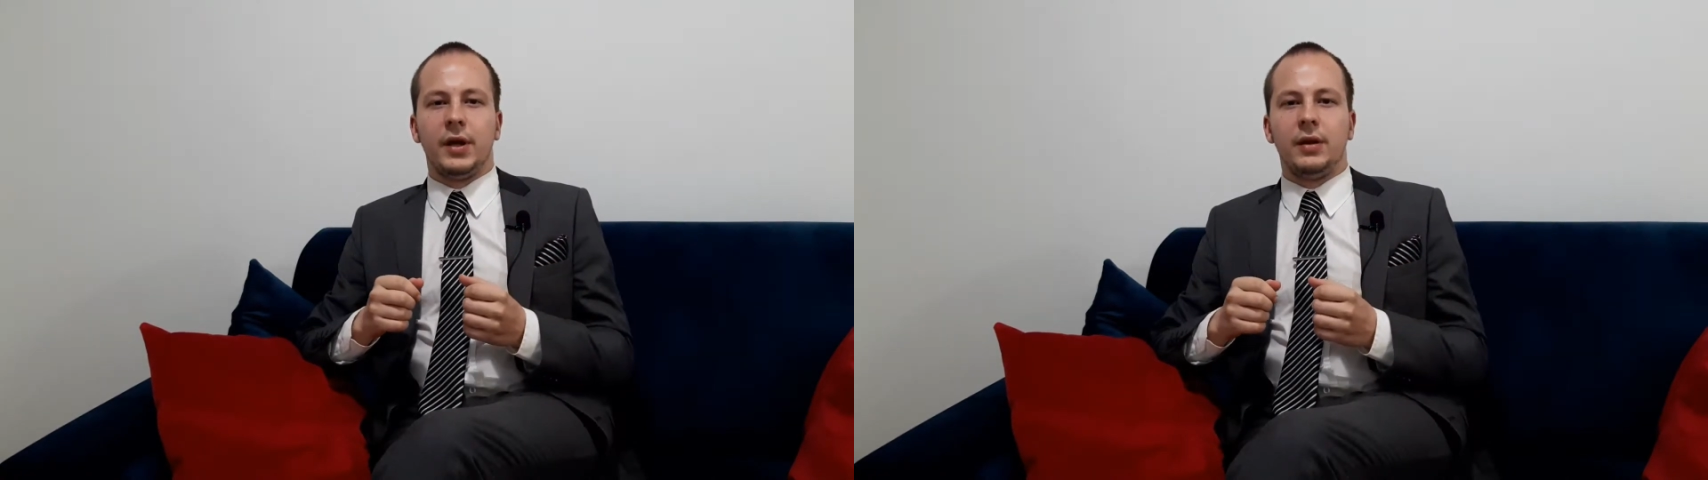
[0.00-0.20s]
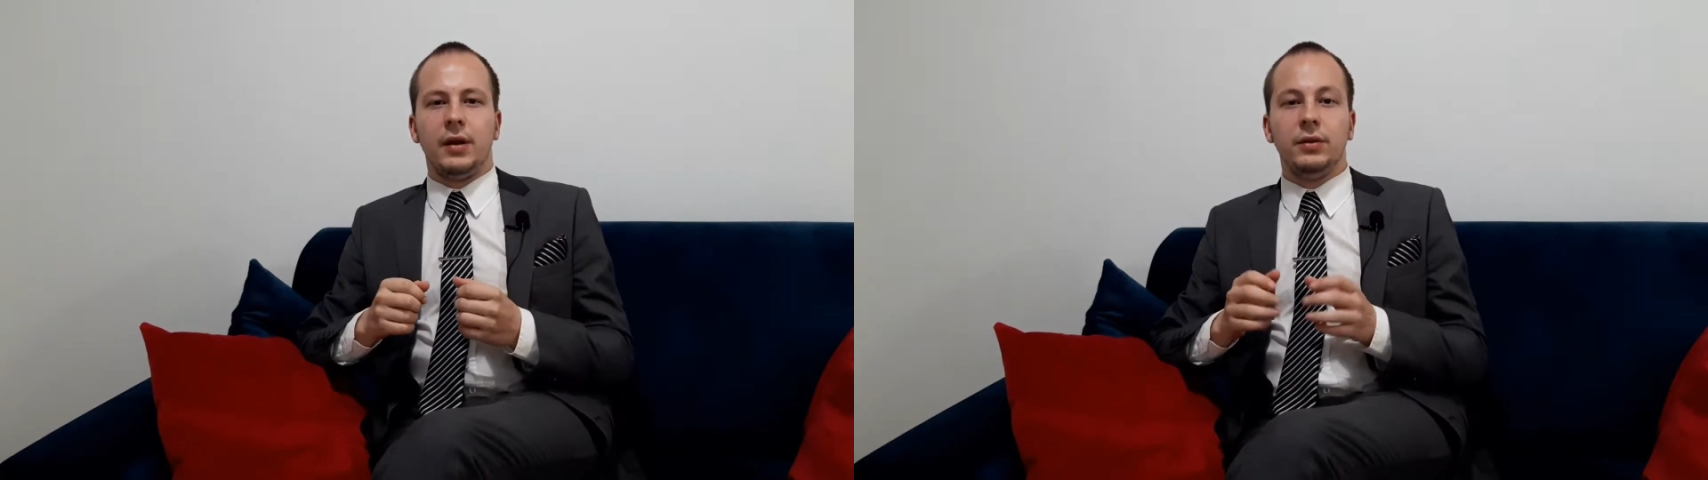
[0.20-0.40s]

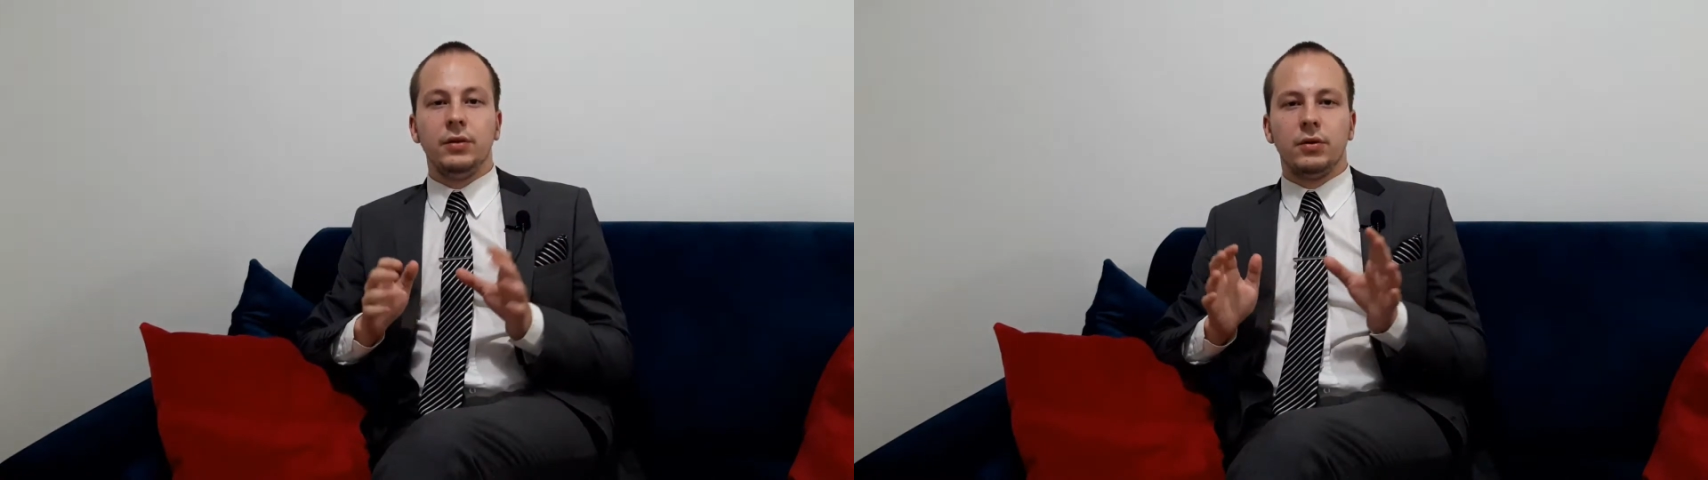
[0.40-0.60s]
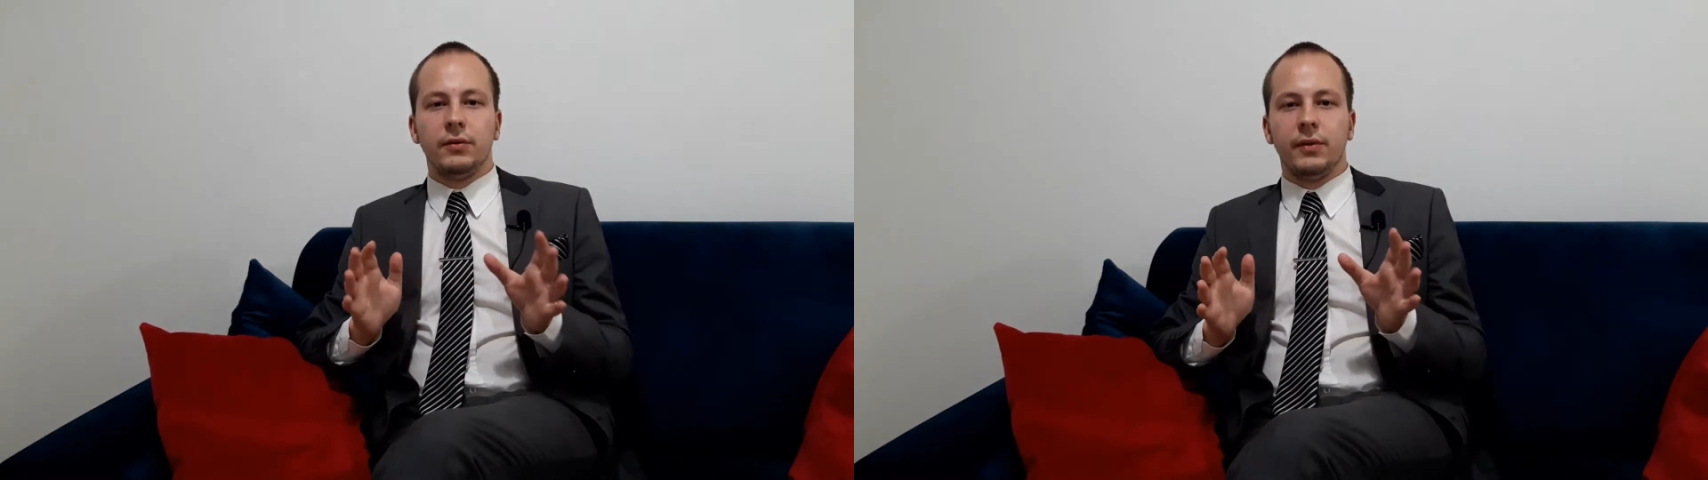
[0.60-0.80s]
and do
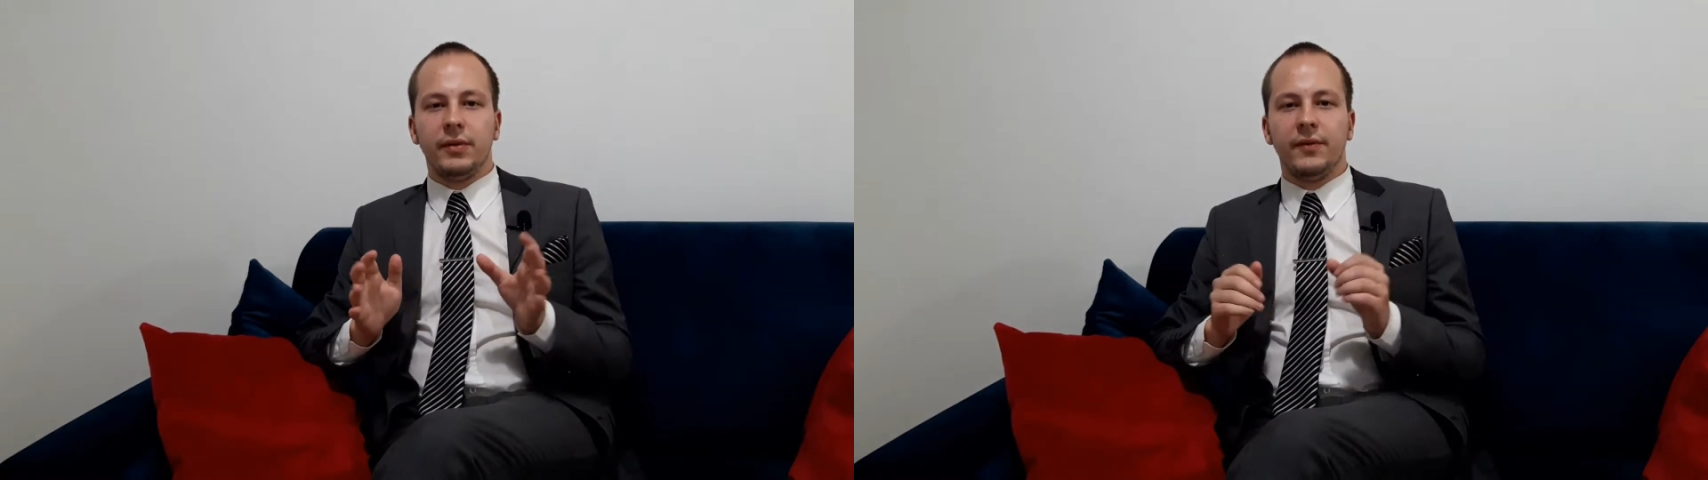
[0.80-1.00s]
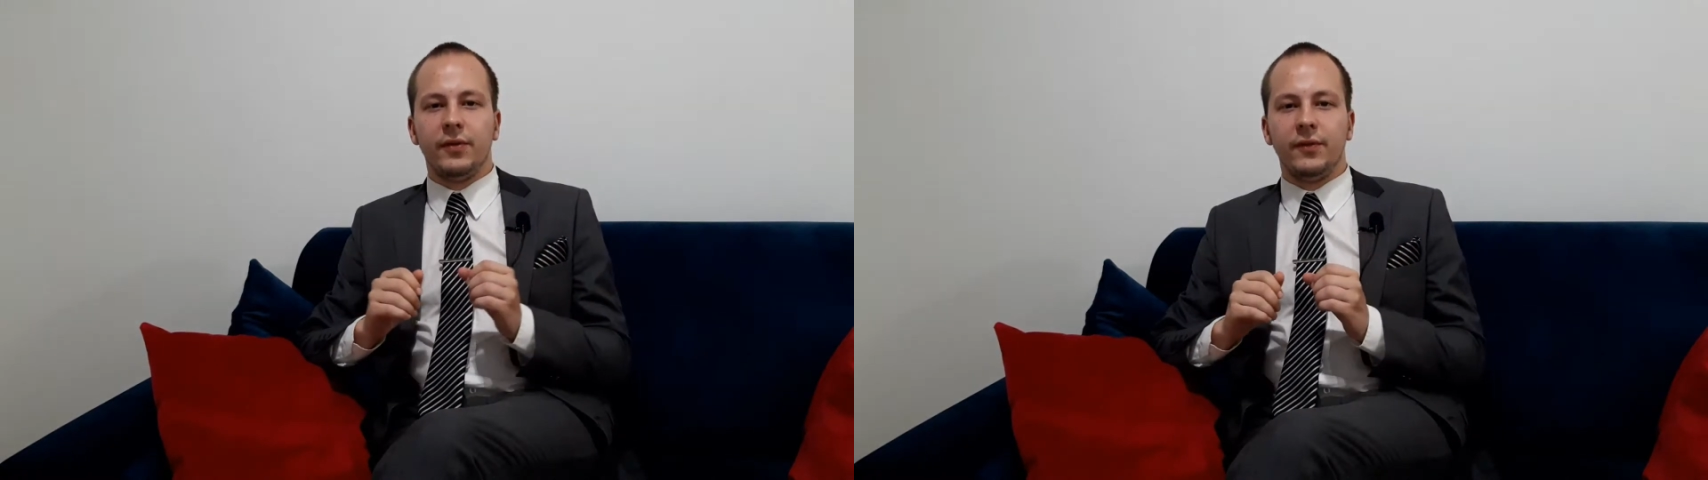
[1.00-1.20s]
all those
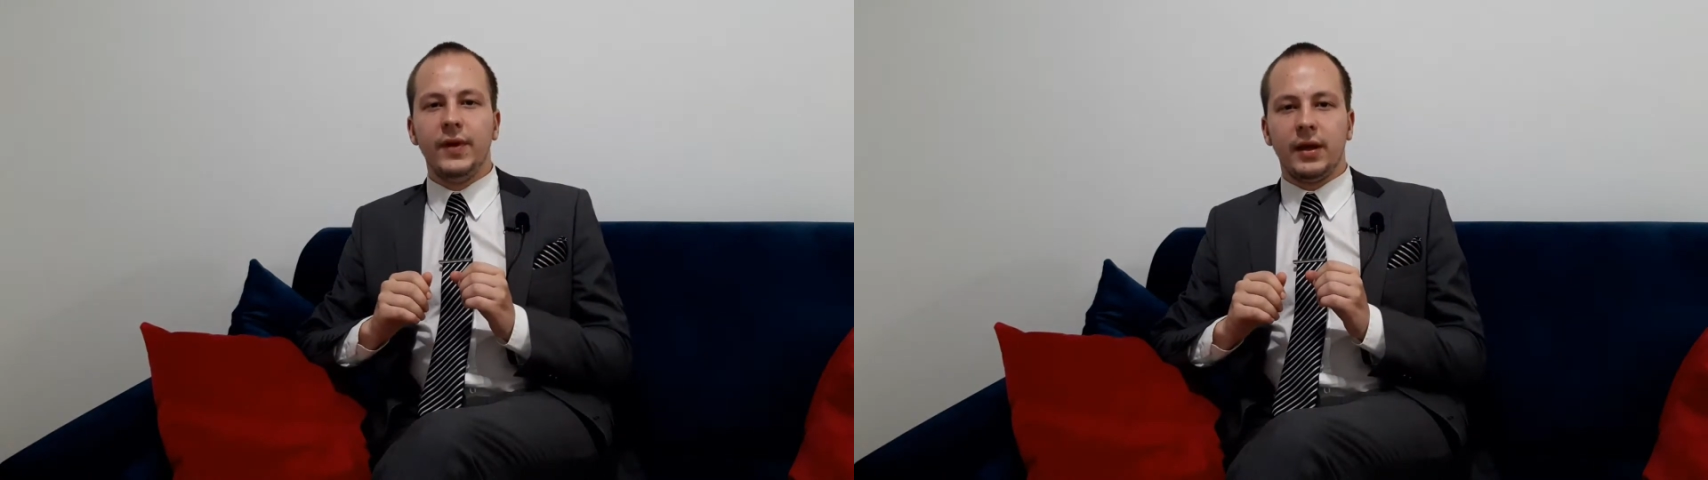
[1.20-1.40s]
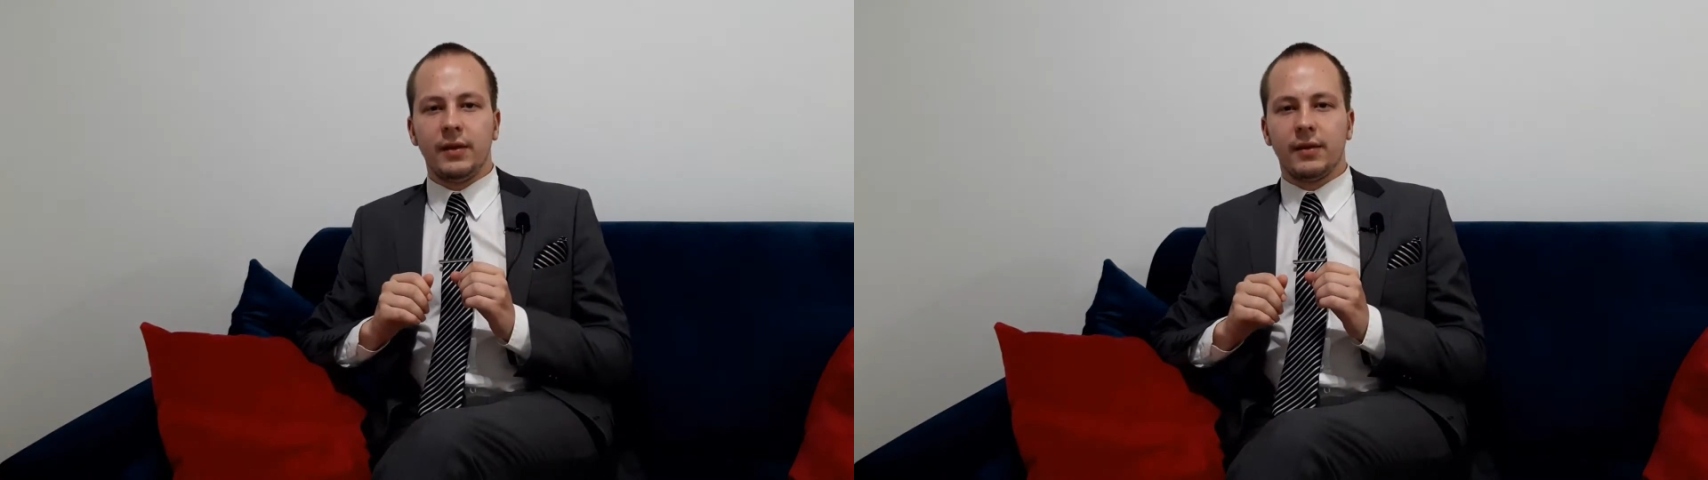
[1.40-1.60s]
different
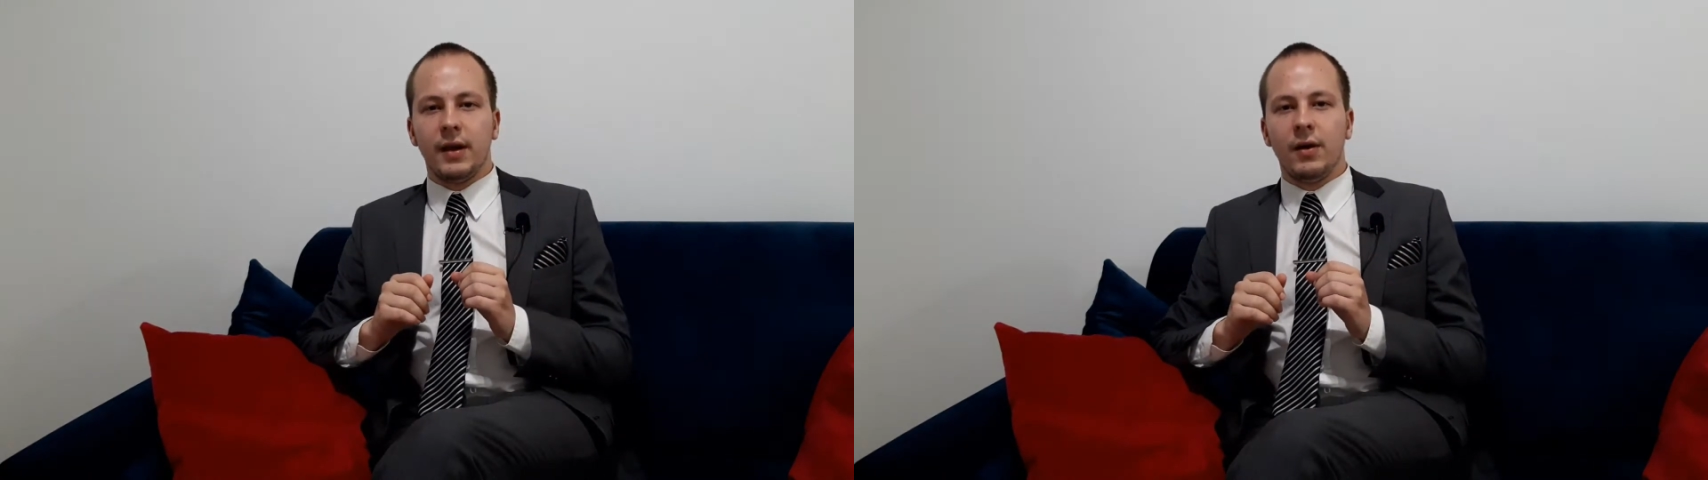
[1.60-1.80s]
things.